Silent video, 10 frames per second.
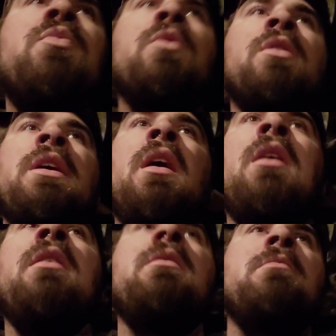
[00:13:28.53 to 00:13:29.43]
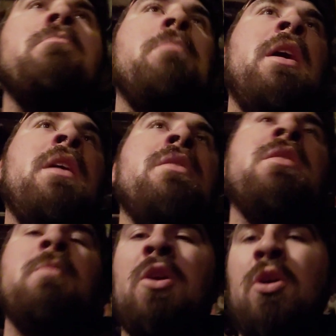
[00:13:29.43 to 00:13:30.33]
really aren't meant to
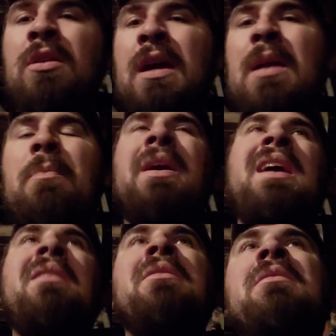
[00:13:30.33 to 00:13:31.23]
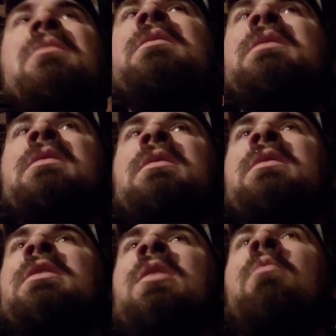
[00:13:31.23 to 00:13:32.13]
be hooked on a panel.
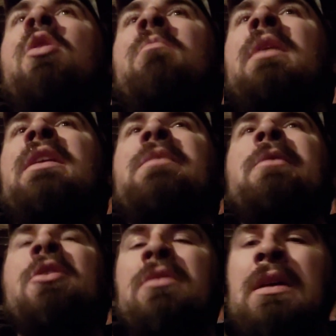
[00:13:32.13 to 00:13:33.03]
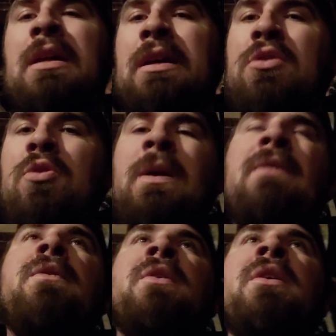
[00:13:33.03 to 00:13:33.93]
They're more meant to be hooked on like a
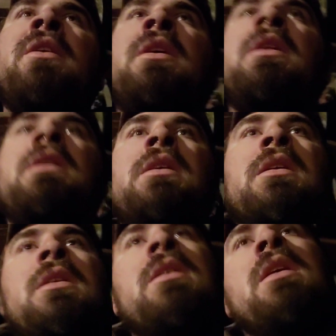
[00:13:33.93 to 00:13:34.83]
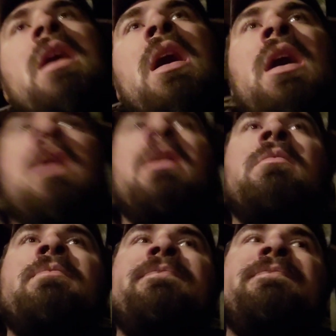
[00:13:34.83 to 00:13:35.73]
2x4.
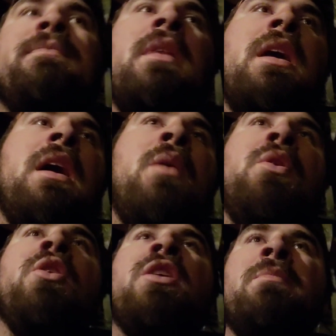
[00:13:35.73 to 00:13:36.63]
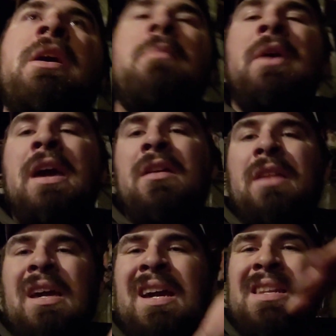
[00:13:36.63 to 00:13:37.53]
And when you hook them on a panel,
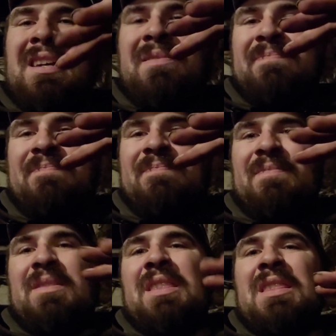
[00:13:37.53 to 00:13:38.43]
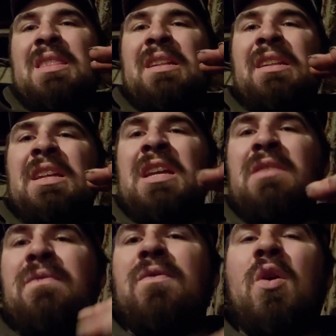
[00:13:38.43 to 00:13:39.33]
they kind of lean
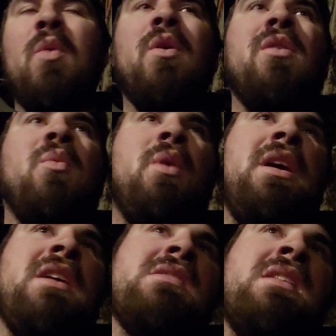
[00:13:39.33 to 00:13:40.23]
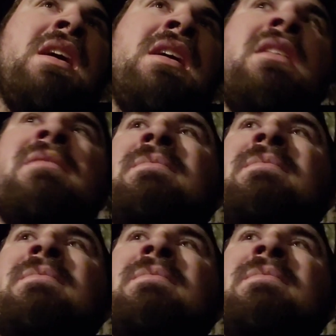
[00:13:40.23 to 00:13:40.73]
forward a ways, and it